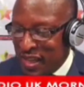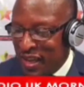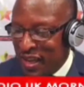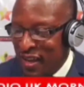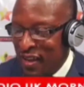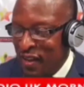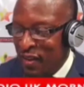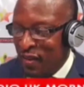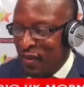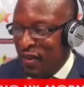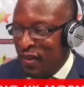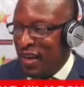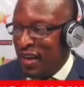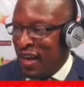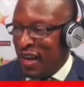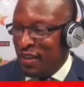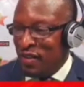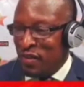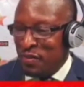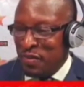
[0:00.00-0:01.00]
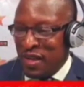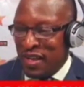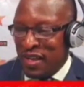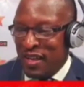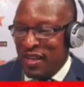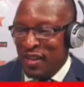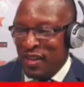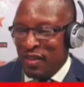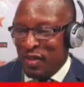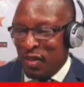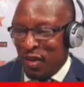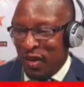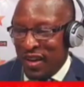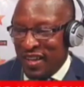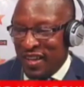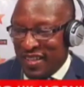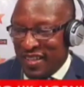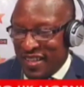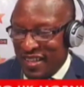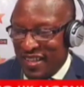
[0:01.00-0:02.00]
if citizens now
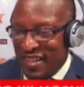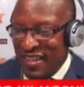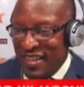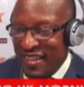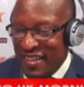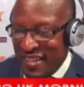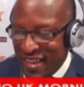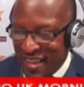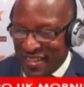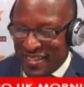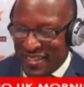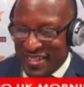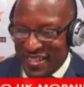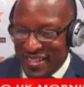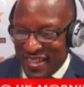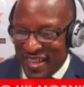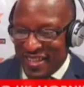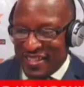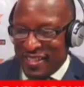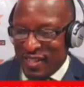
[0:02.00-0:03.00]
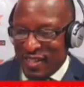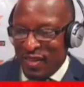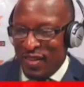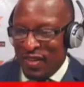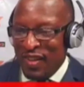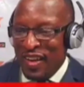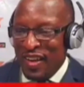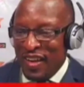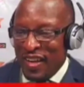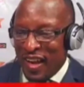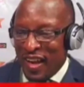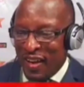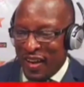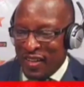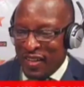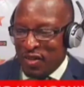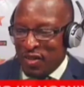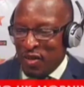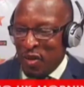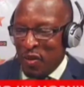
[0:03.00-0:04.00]
go on to acquire
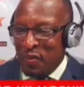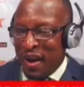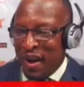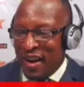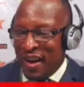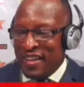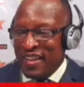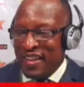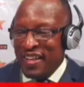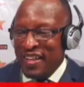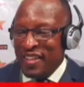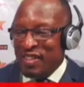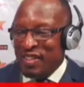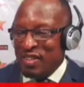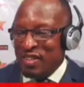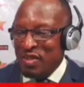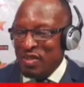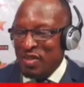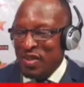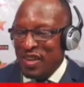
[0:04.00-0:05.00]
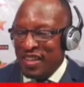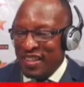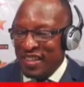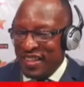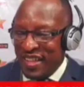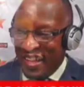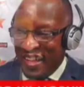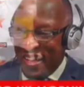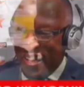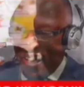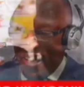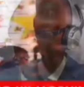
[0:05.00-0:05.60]
guns, as he said,